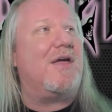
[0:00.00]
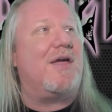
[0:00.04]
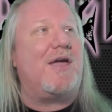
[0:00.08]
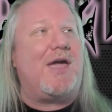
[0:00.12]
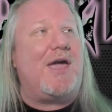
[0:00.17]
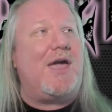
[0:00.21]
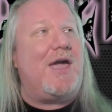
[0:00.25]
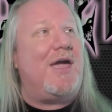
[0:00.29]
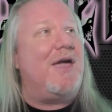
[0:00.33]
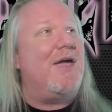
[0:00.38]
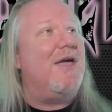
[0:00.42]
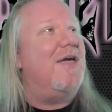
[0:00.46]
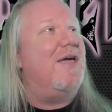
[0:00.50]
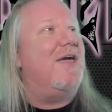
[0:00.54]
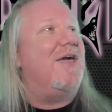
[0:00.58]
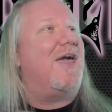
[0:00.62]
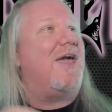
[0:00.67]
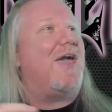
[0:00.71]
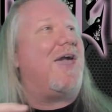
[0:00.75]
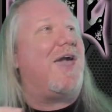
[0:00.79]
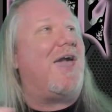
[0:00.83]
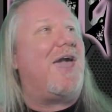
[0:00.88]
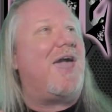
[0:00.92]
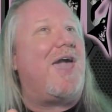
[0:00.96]
hey,
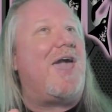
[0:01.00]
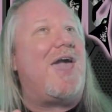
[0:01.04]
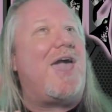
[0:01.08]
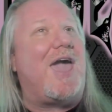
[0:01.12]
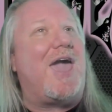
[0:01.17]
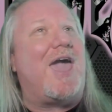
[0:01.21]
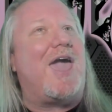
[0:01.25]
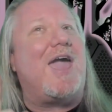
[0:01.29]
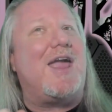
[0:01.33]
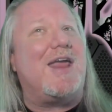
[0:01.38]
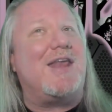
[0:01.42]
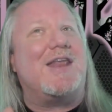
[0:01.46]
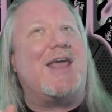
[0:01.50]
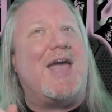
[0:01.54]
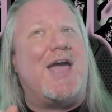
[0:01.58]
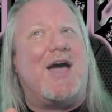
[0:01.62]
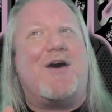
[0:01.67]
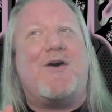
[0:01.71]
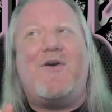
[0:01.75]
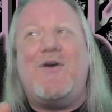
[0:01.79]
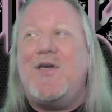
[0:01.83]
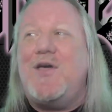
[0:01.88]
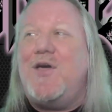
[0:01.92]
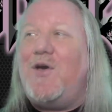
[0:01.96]
hey
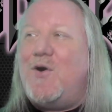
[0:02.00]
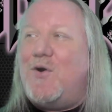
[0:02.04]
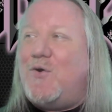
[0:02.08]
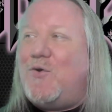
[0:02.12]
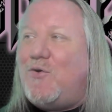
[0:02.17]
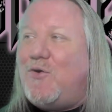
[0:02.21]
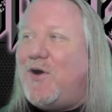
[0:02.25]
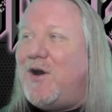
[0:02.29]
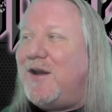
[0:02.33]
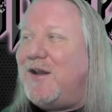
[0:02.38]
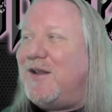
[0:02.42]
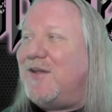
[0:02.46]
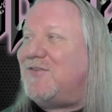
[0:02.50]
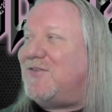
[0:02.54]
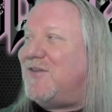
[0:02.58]
now, wait a